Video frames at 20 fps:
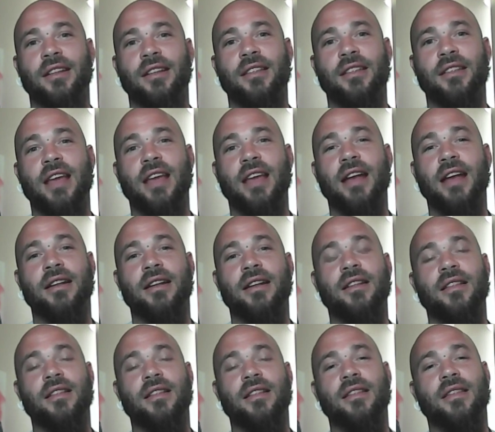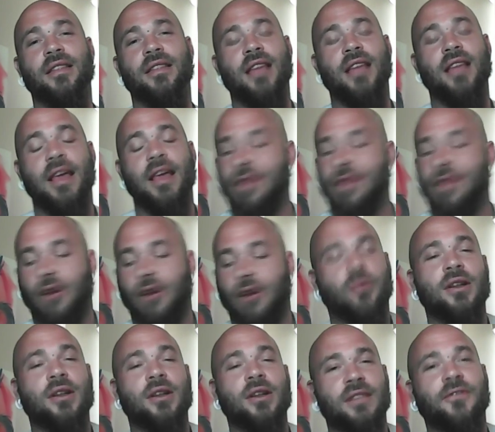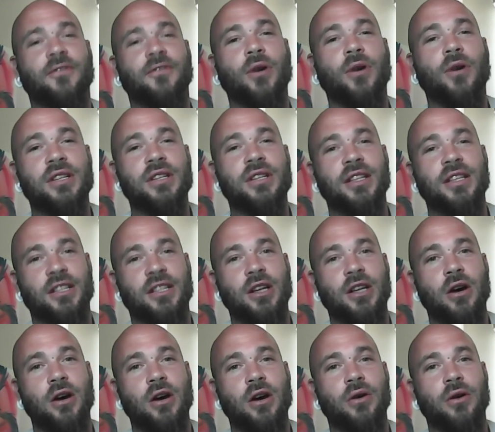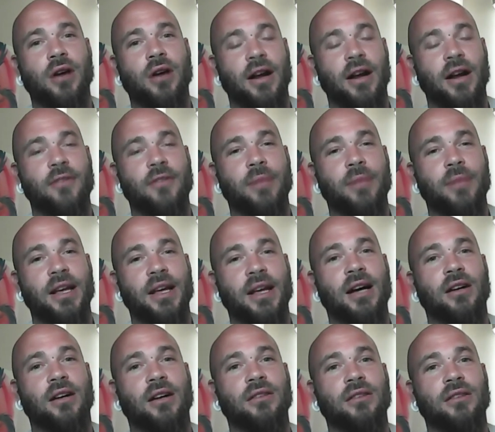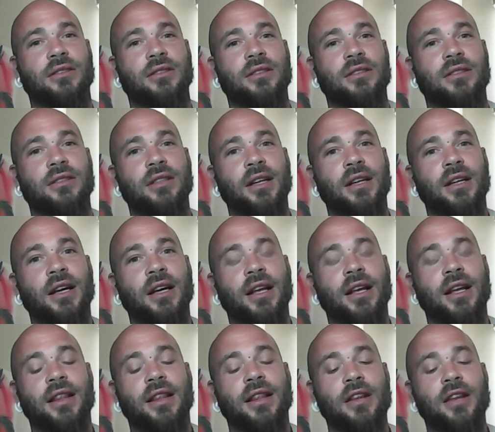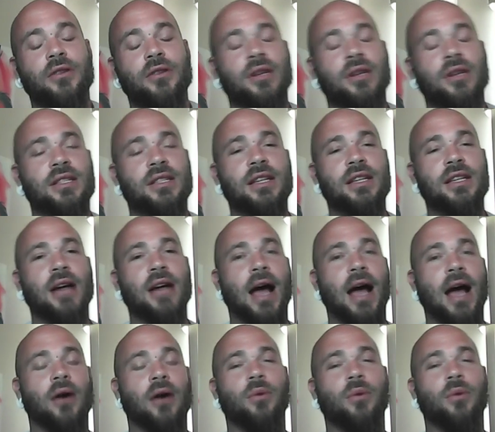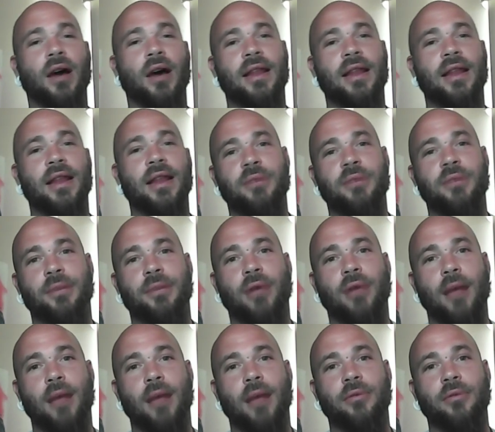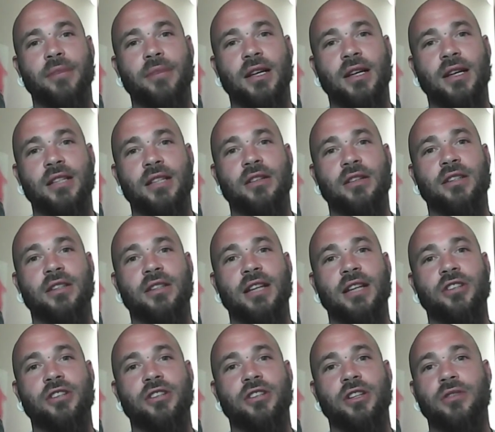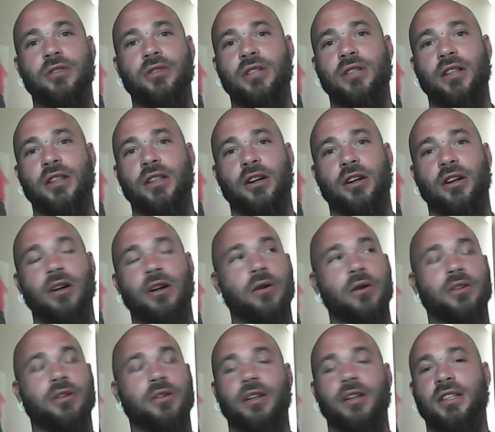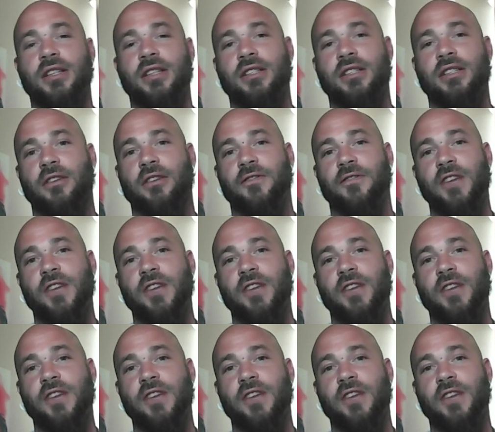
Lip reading: then, and they're the ones enforcing this code on everybody else, then you can see how and why that would be a problem, because they're essentially using their code to instill